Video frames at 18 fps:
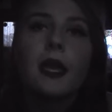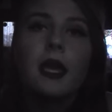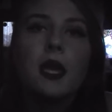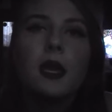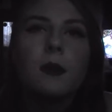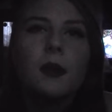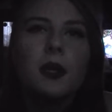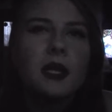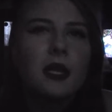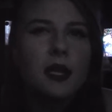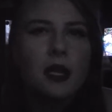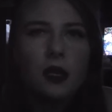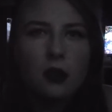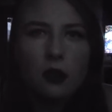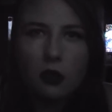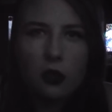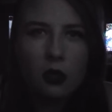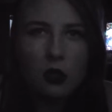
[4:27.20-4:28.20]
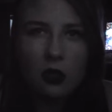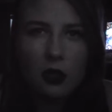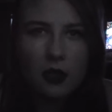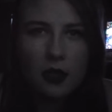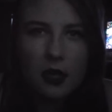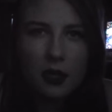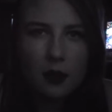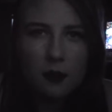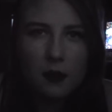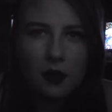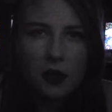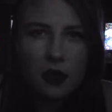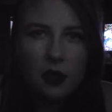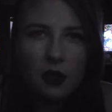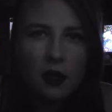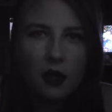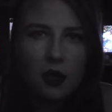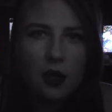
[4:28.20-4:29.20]
at him, I didn't get a good look at him.
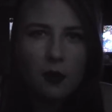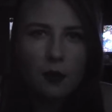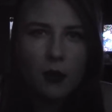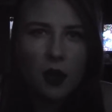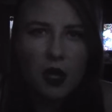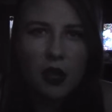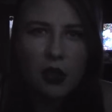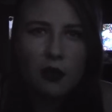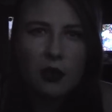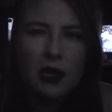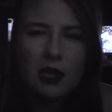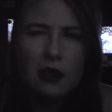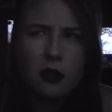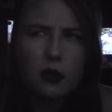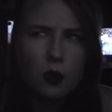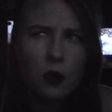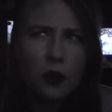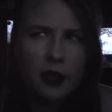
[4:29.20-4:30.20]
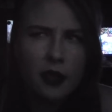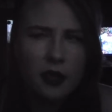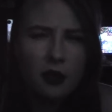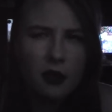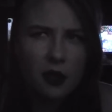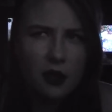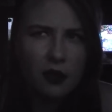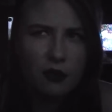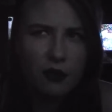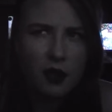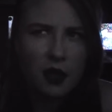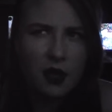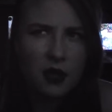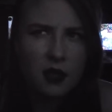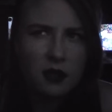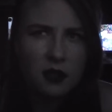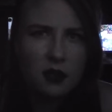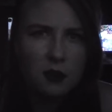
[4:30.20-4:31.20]
Um, I thought he looked quite young at
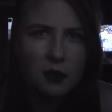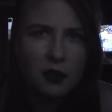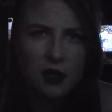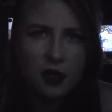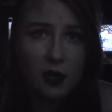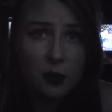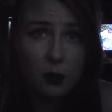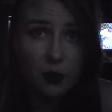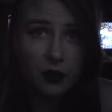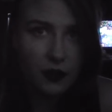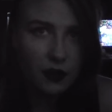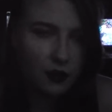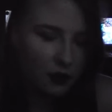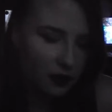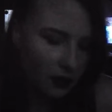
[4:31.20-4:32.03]
first, but he wasn't.